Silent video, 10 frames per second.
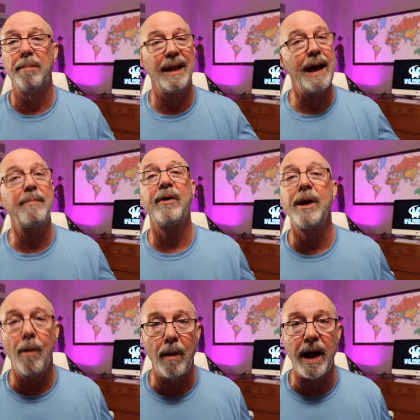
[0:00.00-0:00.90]

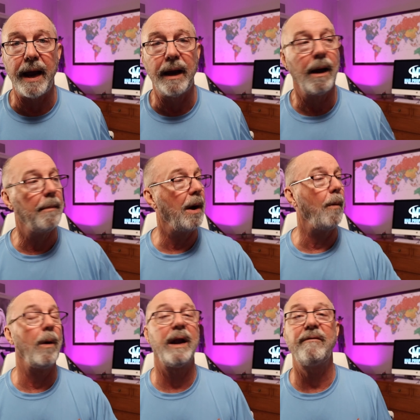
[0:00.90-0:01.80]
blabbering away
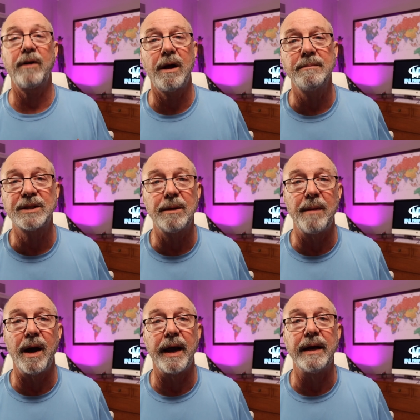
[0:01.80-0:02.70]
about whatever comes to
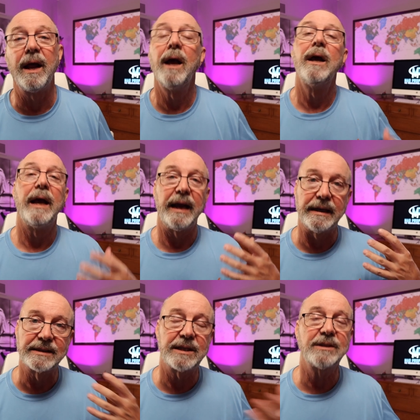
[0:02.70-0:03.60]
mind
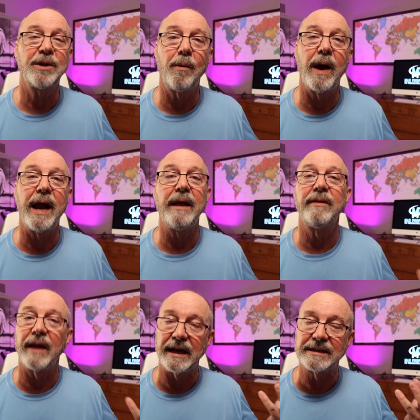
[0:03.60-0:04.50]
in such a
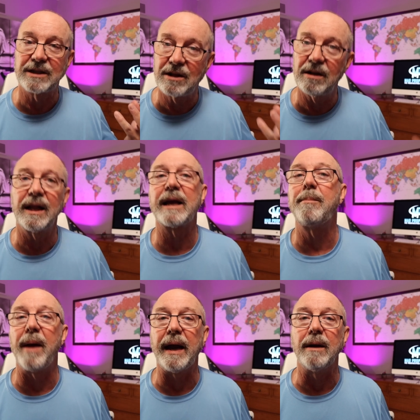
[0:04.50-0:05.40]
way that it's
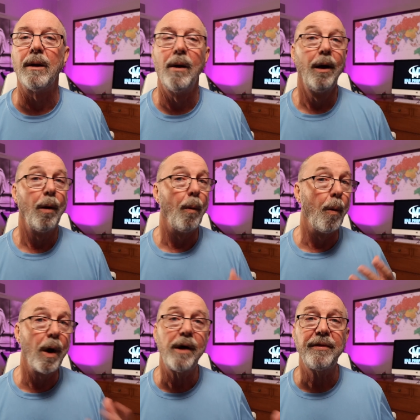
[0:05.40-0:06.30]
clickbait.
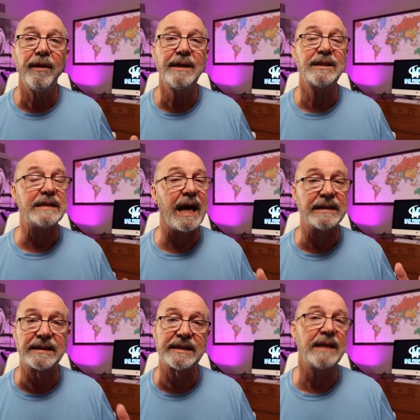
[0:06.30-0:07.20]
Worthless,
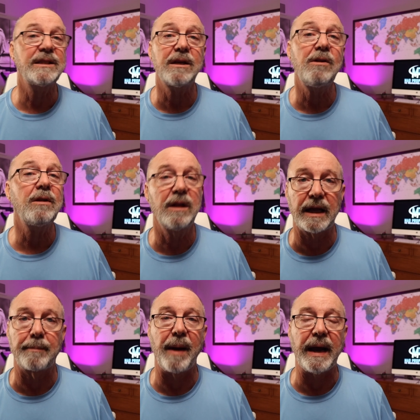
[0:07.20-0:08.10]
nonsensical
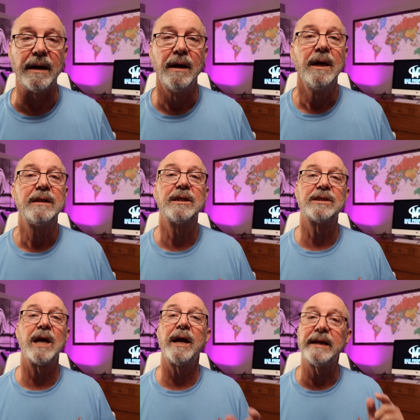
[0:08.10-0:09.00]
clickbait
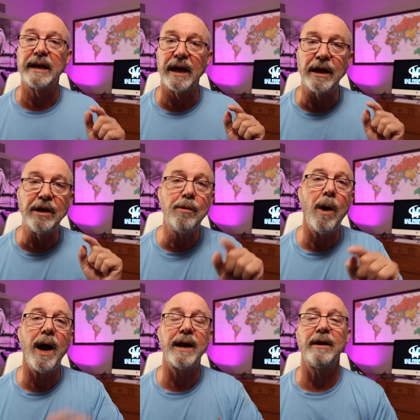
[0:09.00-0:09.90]
designed to get you
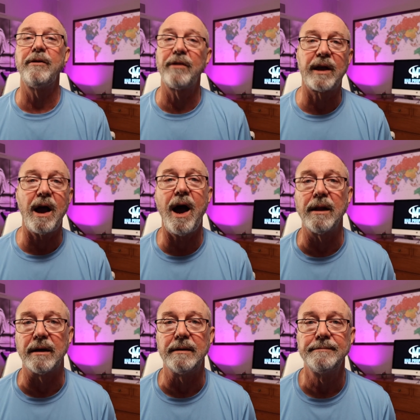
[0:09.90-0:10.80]
hot under the
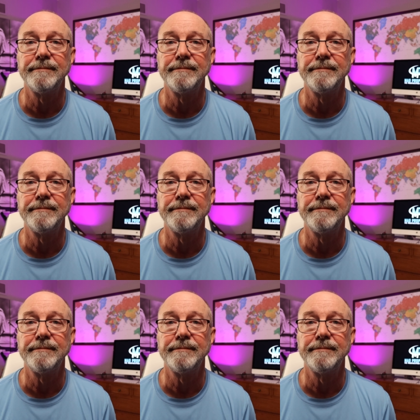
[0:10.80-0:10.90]
collar